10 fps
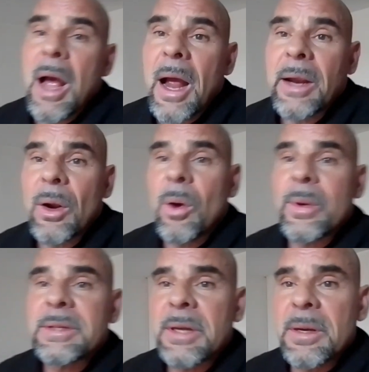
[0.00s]
I
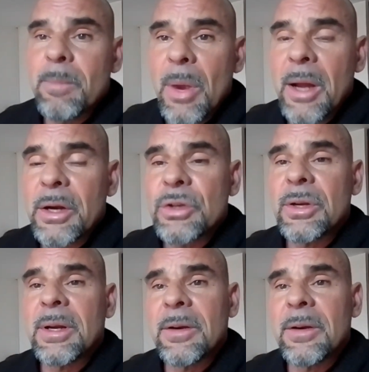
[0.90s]
always admonish and